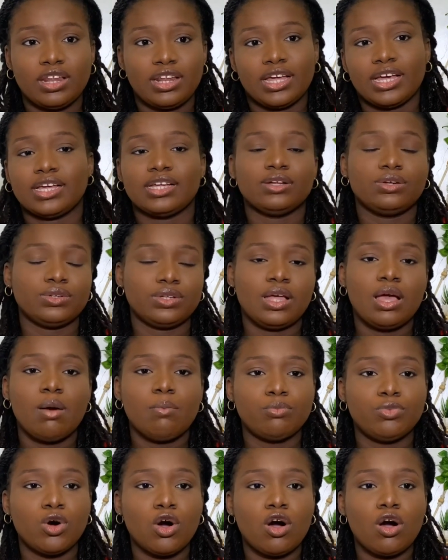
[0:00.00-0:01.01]
Like,
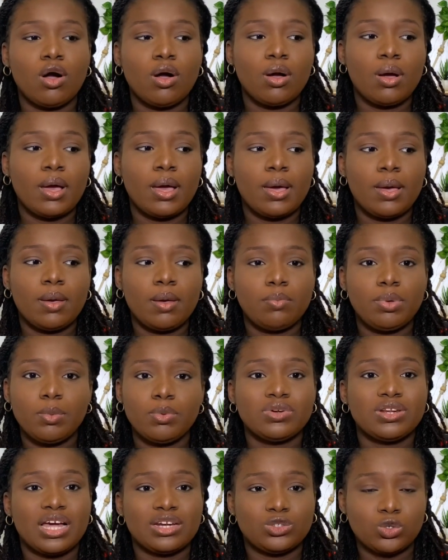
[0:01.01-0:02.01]
but
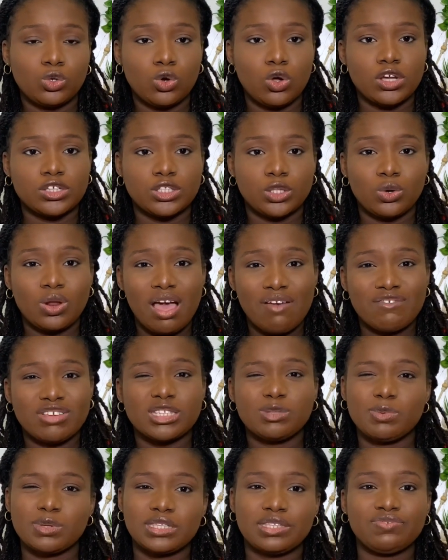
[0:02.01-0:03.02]
people that do locks, they don't have a
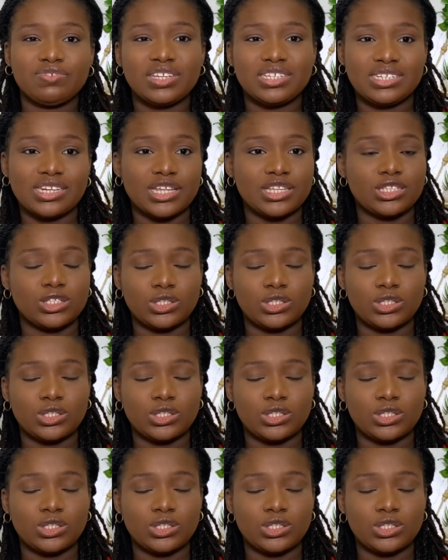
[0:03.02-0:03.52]
specific date.